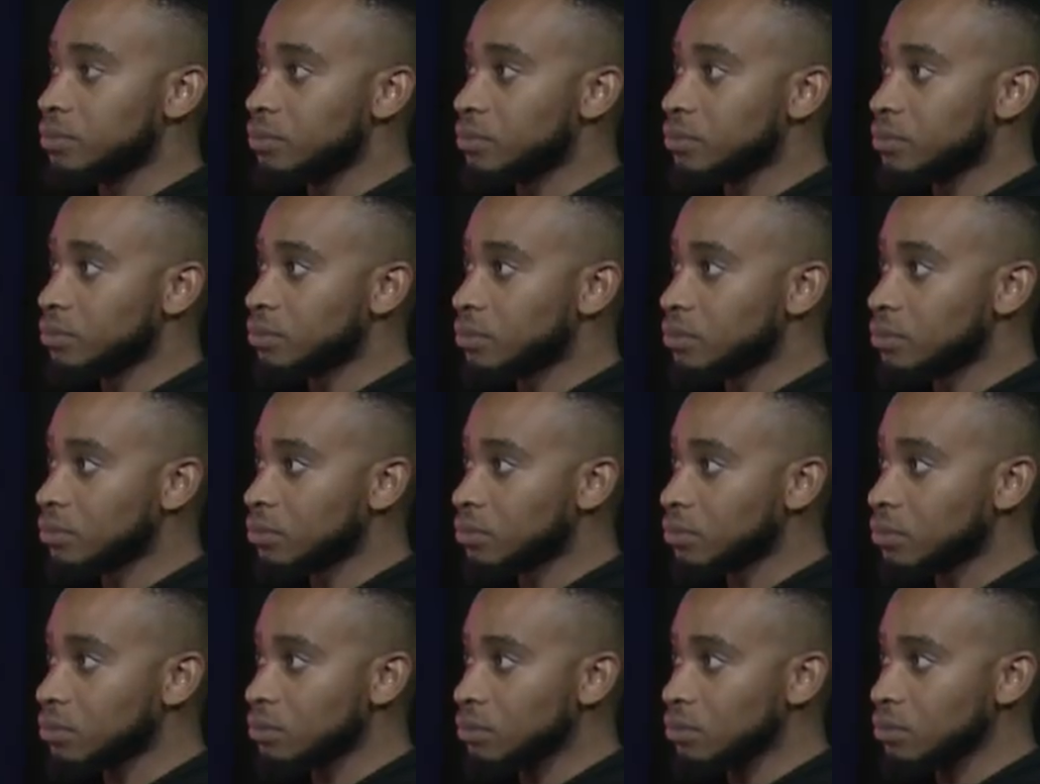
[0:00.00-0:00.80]

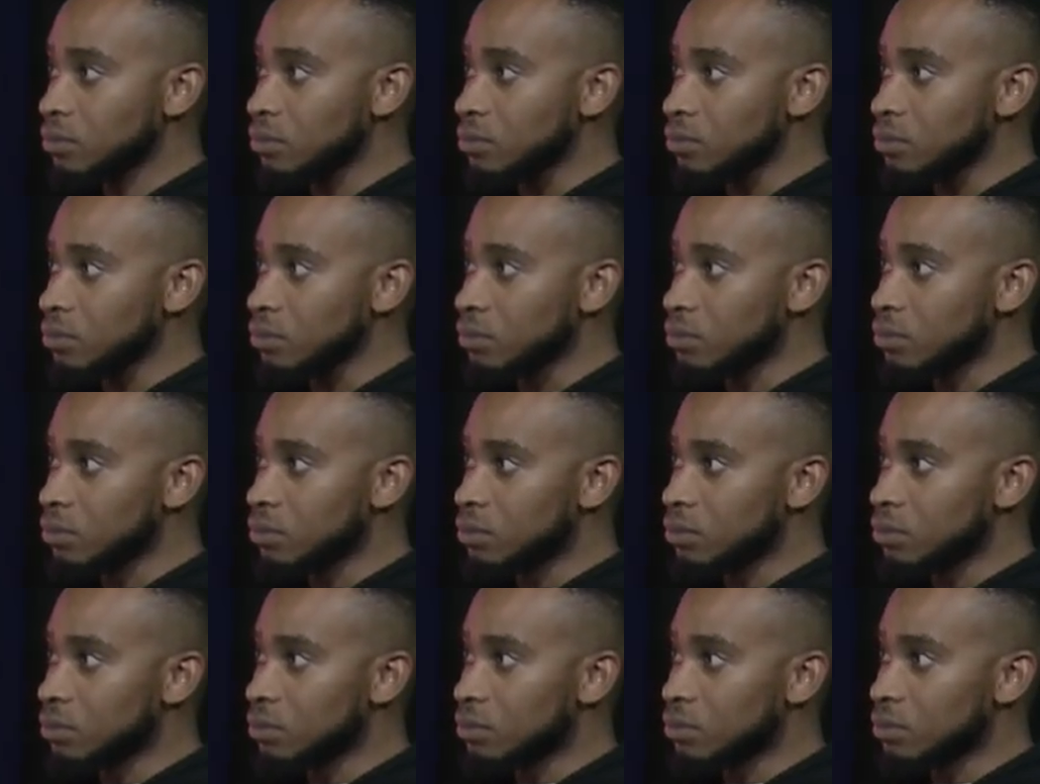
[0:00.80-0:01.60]

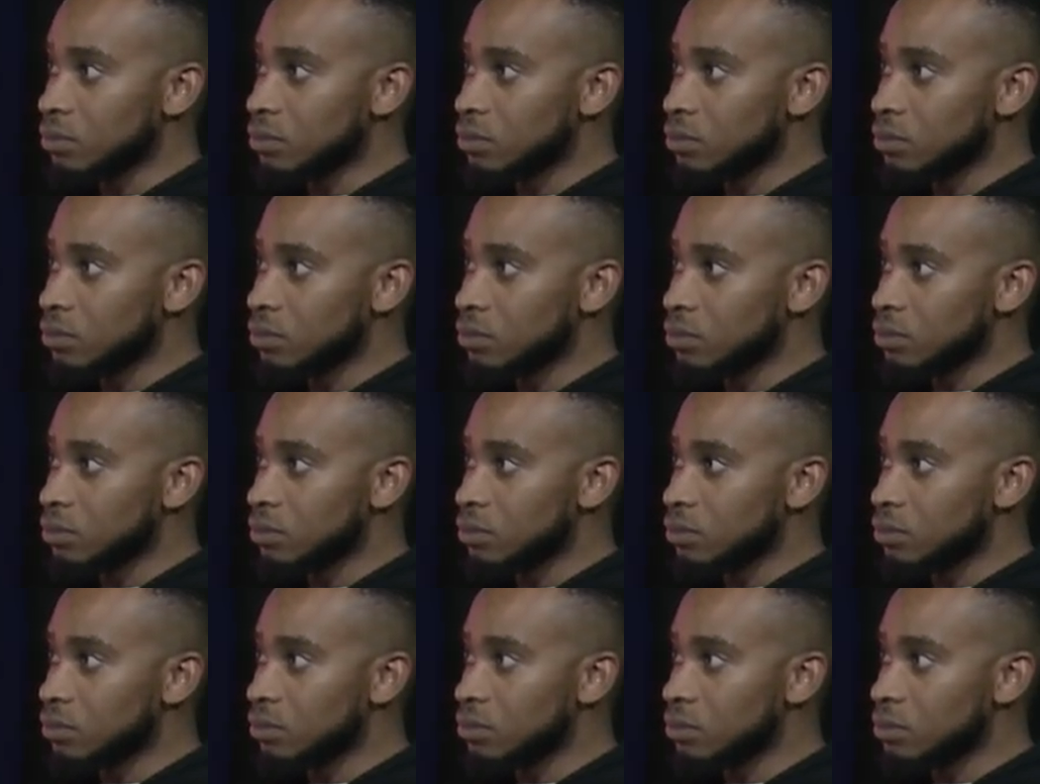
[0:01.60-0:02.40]

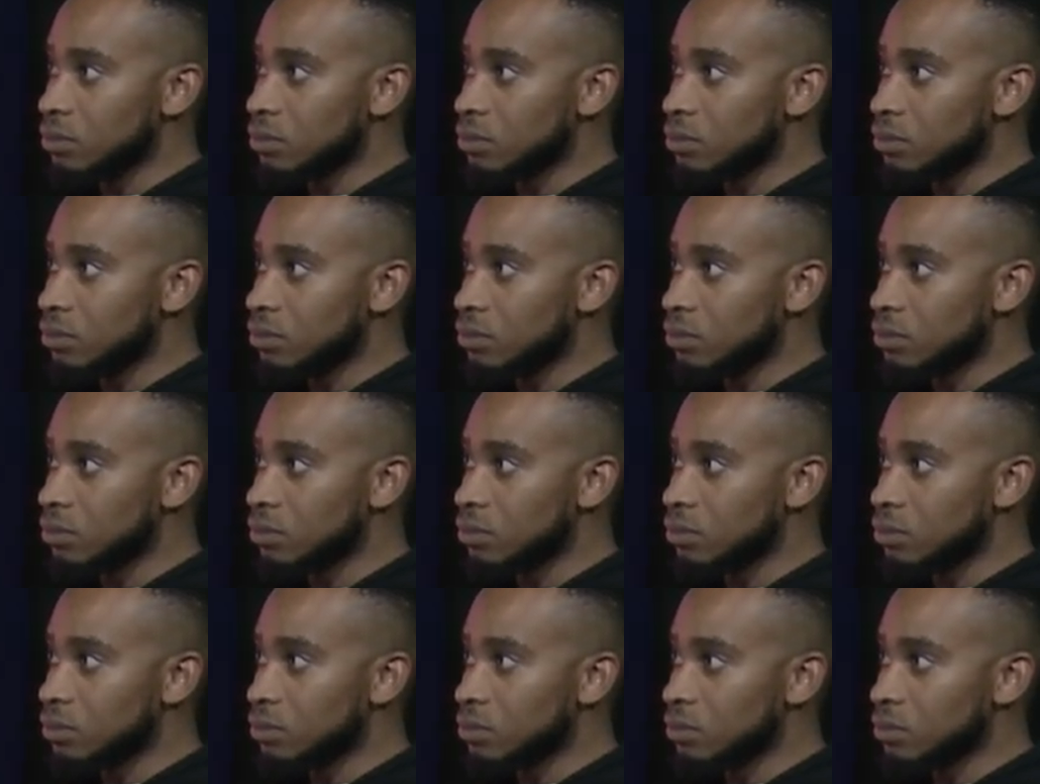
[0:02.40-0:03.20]

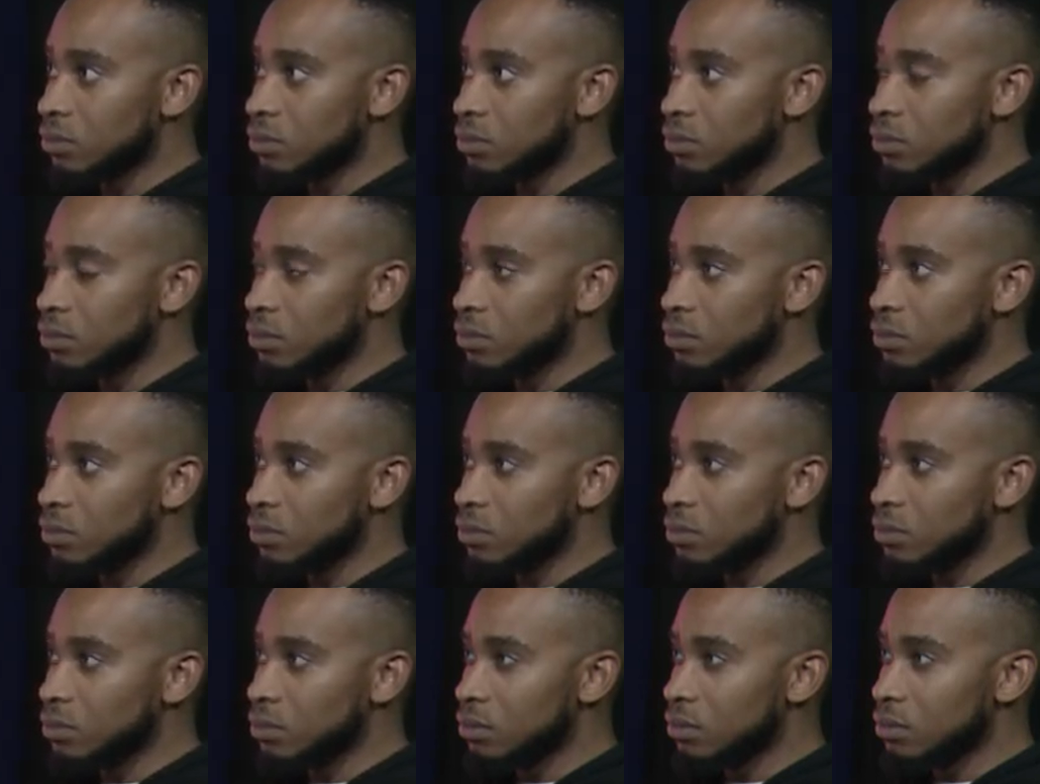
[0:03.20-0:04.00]

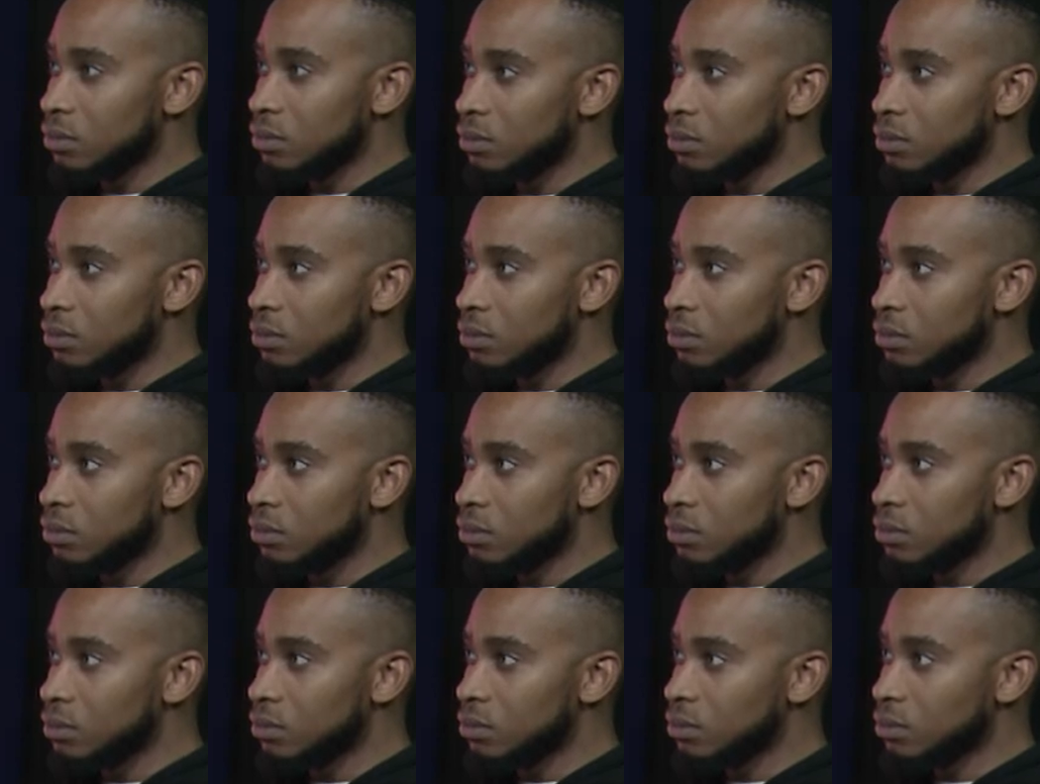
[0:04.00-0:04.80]

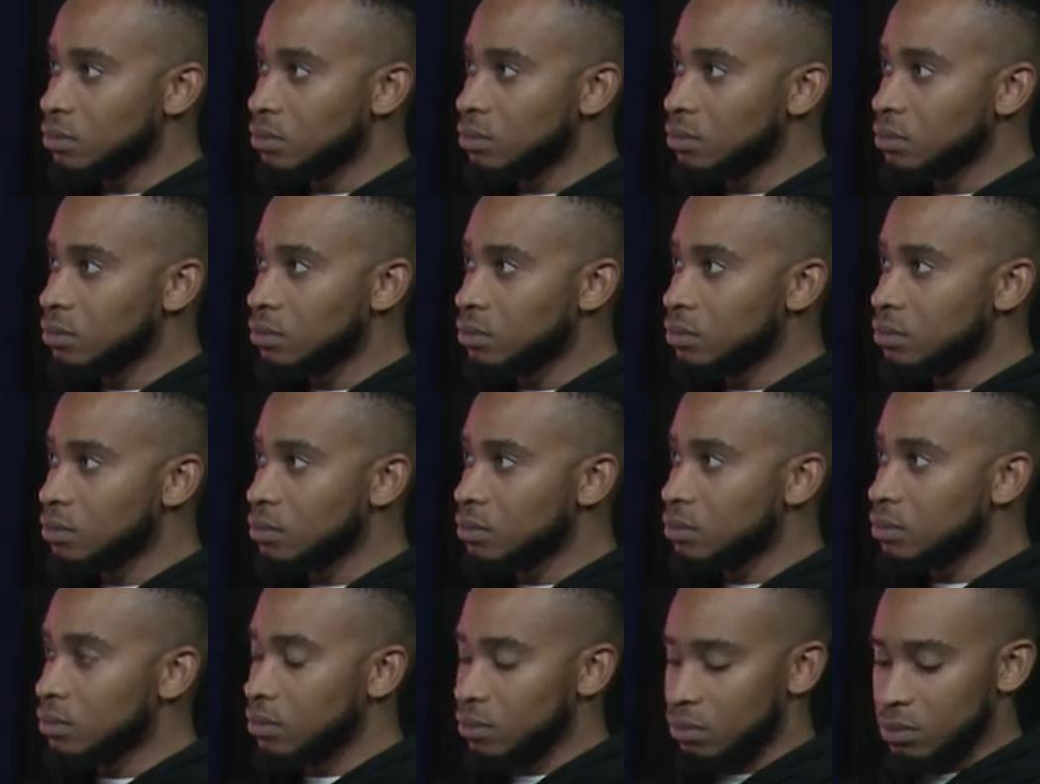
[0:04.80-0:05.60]

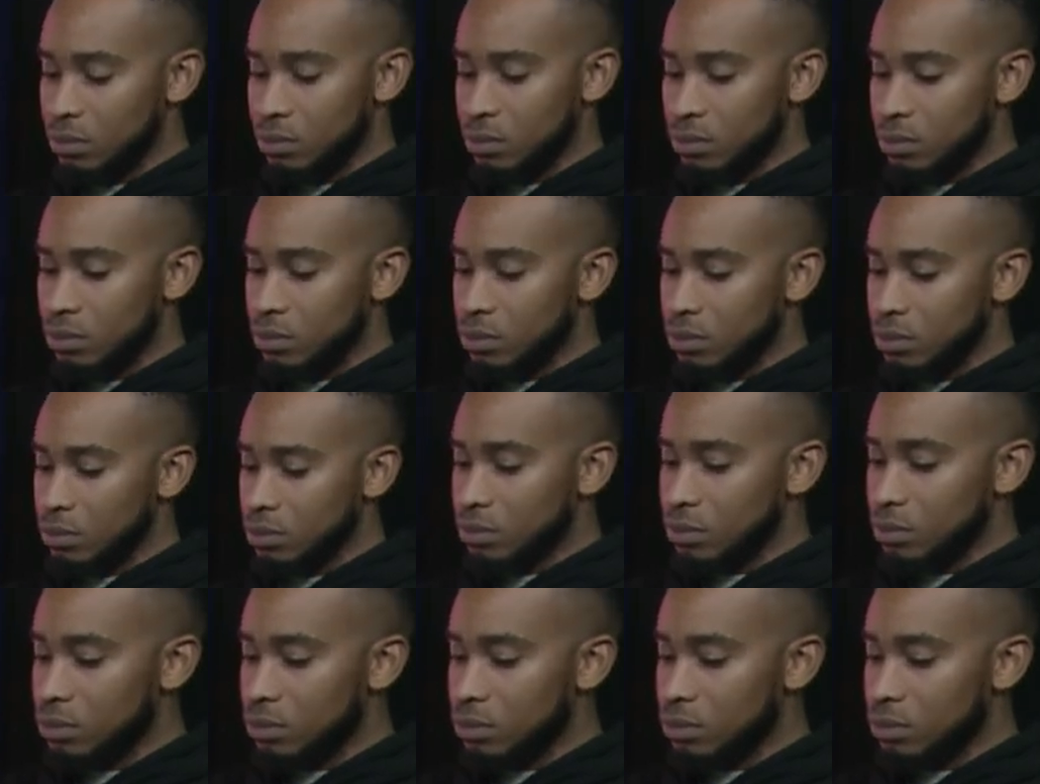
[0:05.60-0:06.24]
This person isn't speaking.